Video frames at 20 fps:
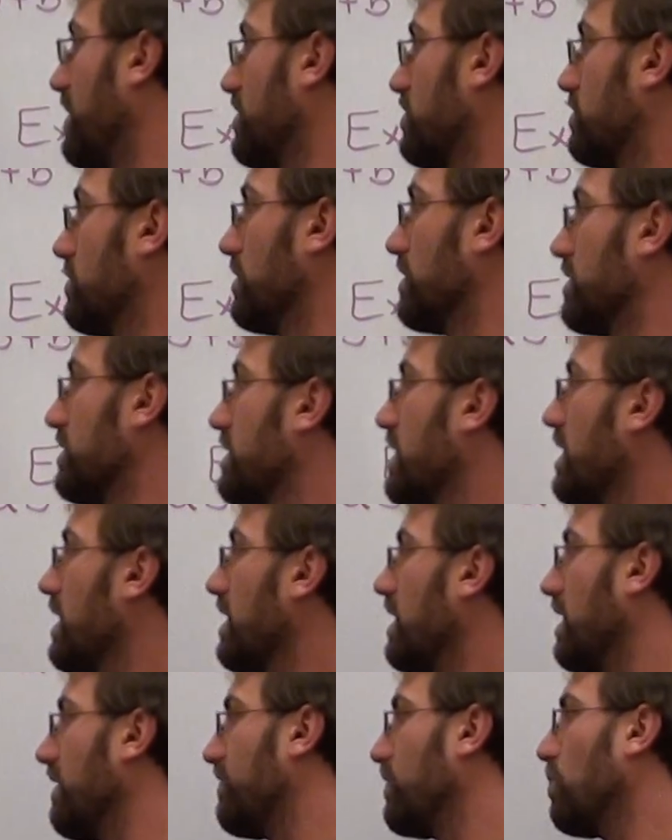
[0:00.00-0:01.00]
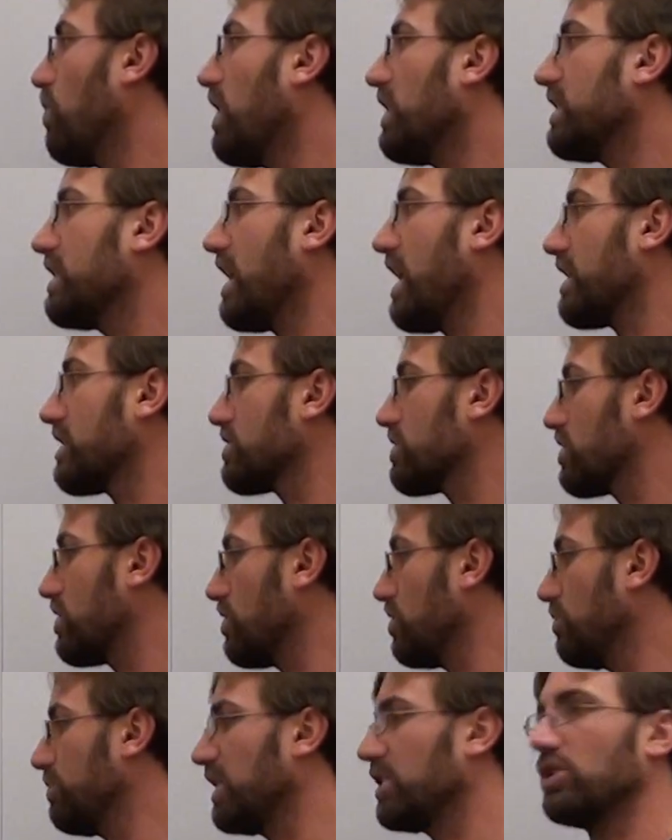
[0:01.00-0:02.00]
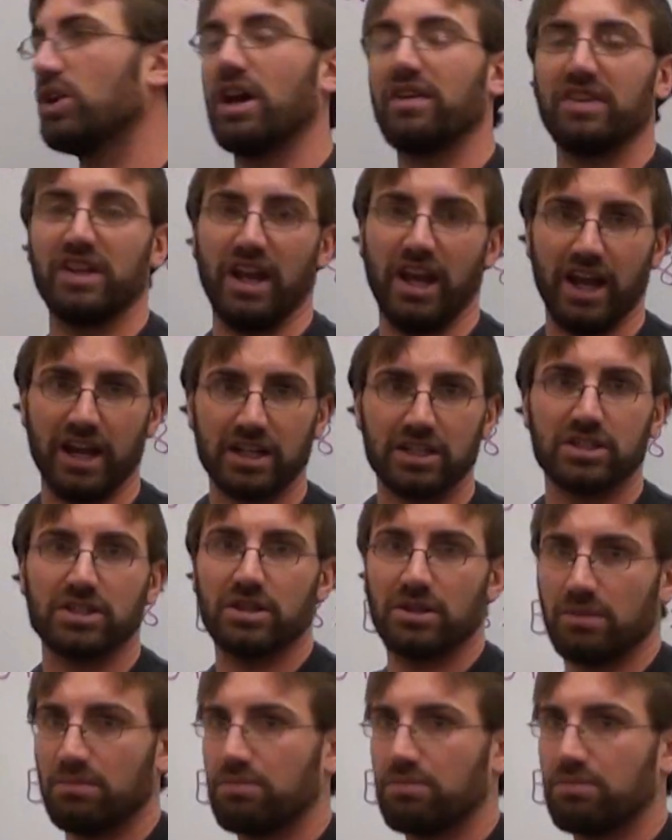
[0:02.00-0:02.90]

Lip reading: my students. If you want an x cubed and you have an x,